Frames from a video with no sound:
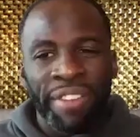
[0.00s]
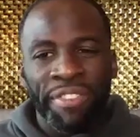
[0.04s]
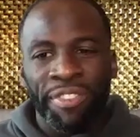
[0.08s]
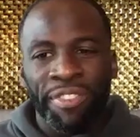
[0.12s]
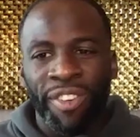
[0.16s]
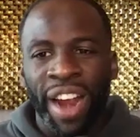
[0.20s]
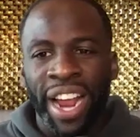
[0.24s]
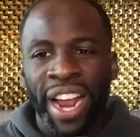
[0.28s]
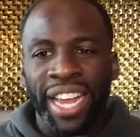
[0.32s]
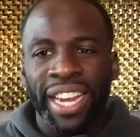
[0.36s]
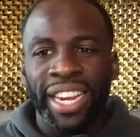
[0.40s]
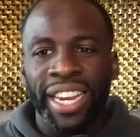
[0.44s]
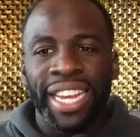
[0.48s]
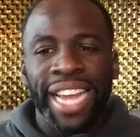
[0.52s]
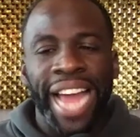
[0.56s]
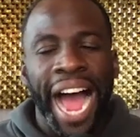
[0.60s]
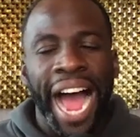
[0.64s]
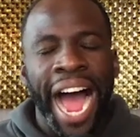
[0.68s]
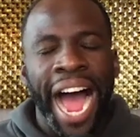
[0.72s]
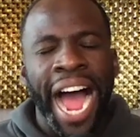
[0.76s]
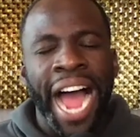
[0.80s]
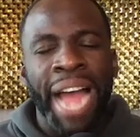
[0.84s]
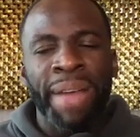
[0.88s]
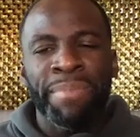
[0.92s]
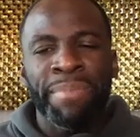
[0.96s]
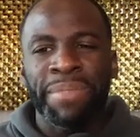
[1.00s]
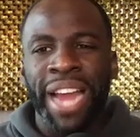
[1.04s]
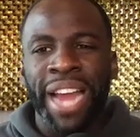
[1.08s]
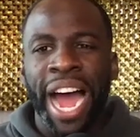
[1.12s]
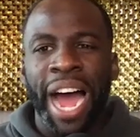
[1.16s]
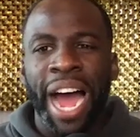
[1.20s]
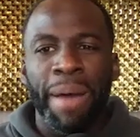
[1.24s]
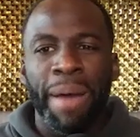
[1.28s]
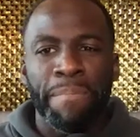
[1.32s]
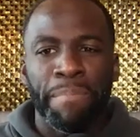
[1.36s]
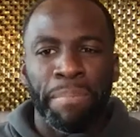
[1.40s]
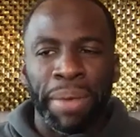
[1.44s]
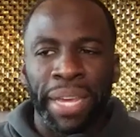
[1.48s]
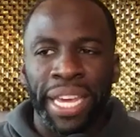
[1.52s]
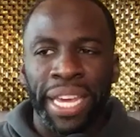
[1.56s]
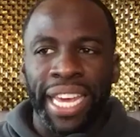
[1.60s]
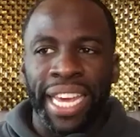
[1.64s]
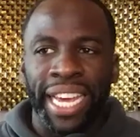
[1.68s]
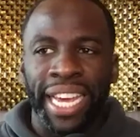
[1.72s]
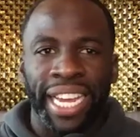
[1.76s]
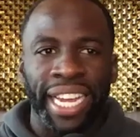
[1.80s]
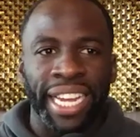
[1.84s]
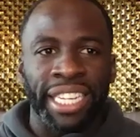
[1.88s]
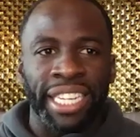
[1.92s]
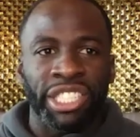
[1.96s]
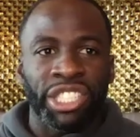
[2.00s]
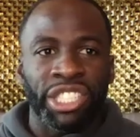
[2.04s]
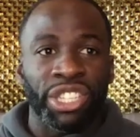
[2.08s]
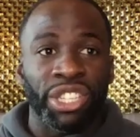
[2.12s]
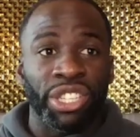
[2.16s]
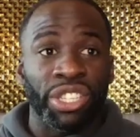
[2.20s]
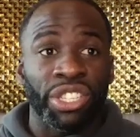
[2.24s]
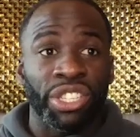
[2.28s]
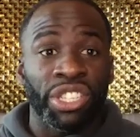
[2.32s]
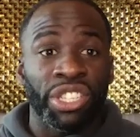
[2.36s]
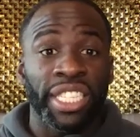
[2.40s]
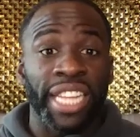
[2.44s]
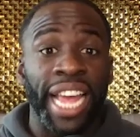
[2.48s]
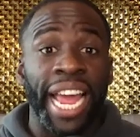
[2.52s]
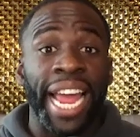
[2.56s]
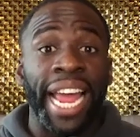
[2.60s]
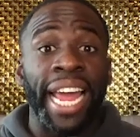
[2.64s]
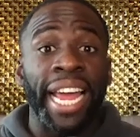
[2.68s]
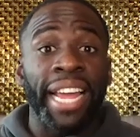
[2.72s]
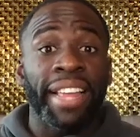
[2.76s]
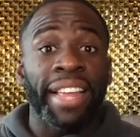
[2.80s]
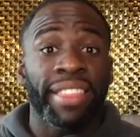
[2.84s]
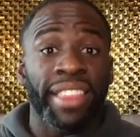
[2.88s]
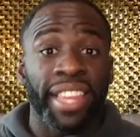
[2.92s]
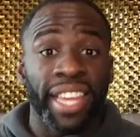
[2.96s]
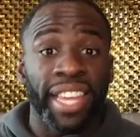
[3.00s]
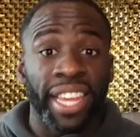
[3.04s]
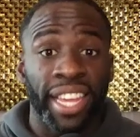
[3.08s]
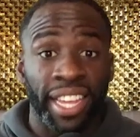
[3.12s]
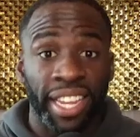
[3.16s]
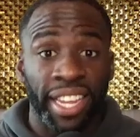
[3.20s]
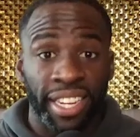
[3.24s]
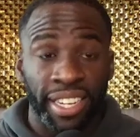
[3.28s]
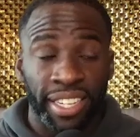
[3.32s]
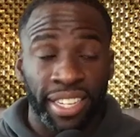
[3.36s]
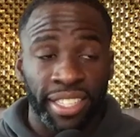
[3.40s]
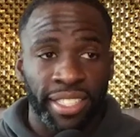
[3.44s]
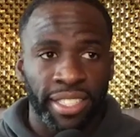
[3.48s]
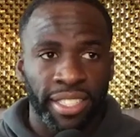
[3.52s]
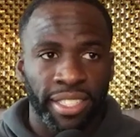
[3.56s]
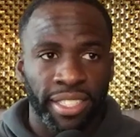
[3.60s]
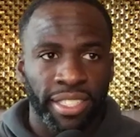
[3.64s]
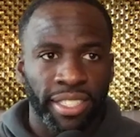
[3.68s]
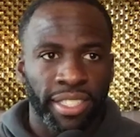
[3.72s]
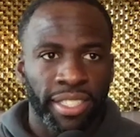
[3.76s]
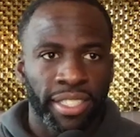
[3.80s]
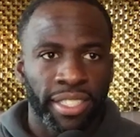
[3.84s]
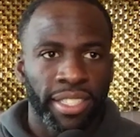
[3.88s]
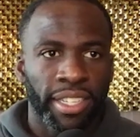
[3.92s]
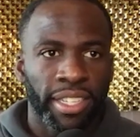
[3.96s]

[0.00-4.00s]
Quite frankly, I'm not big into saying things